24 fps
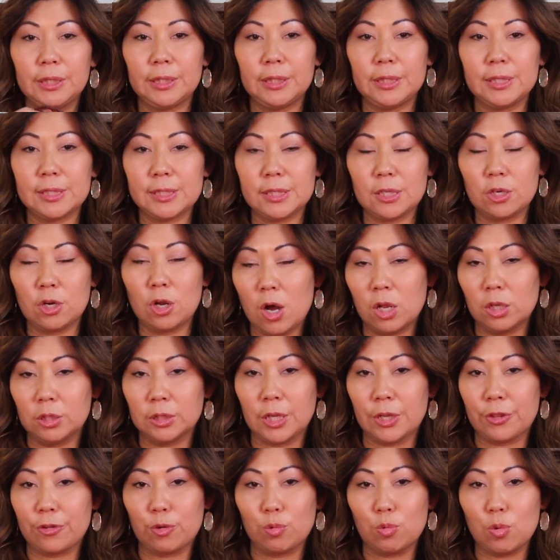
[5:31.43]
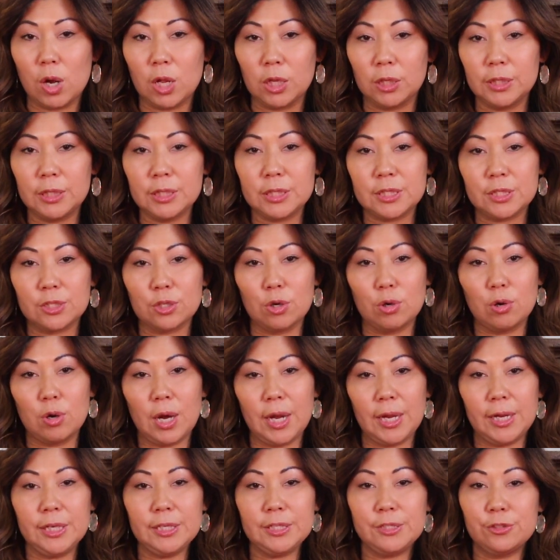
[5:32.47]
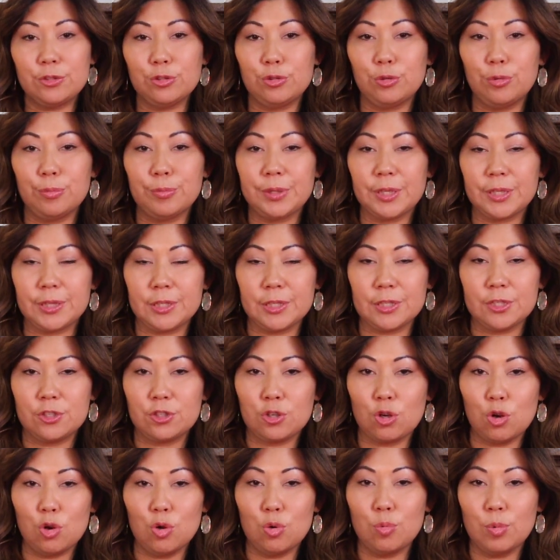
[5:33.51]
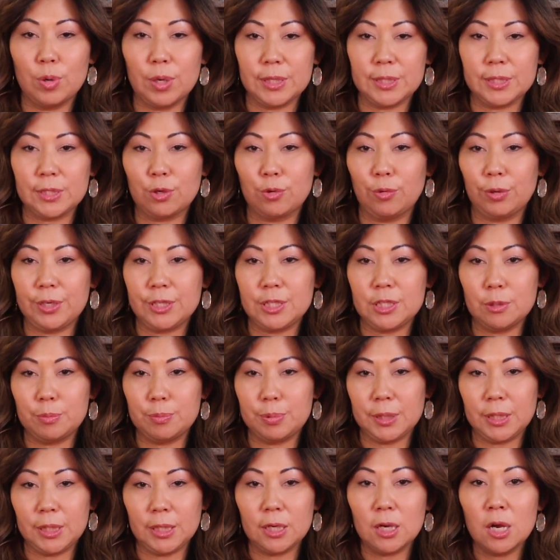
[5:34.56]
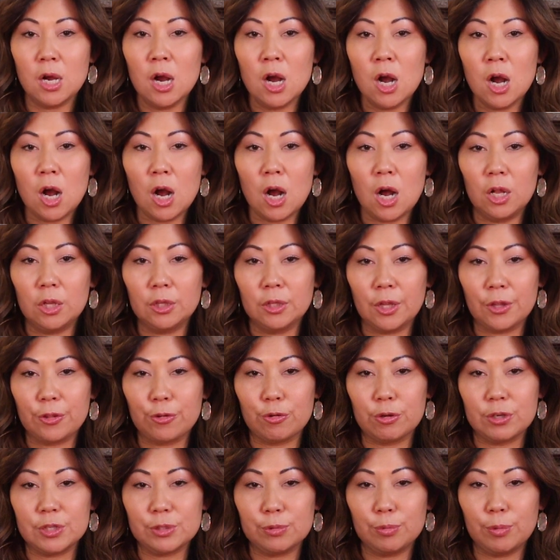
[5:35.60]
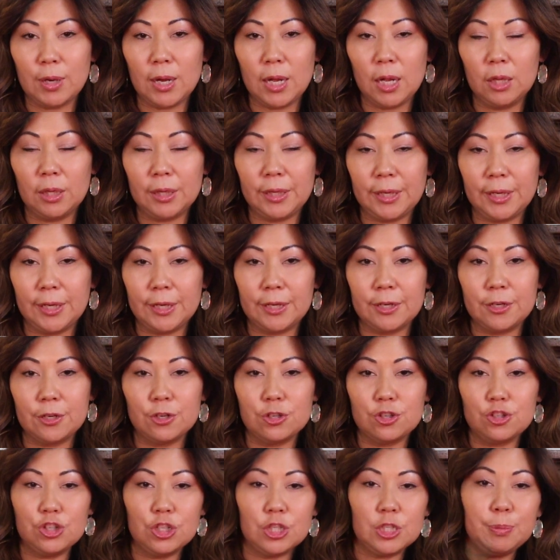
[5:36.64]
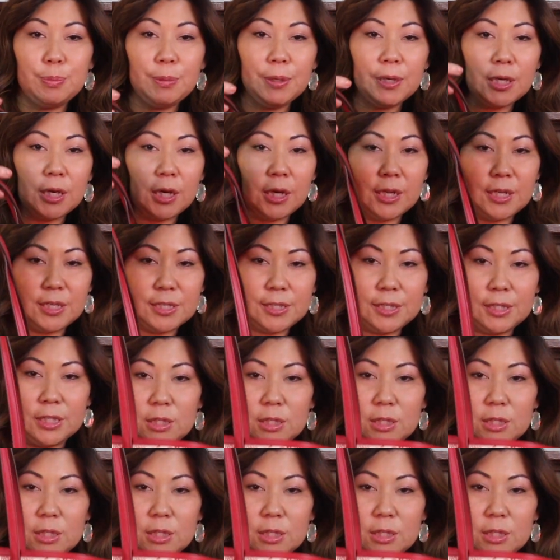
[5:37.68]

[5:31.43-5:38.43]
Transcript: is an all leather wallet, so I assumed that this tote was going to be all leather as well. And just because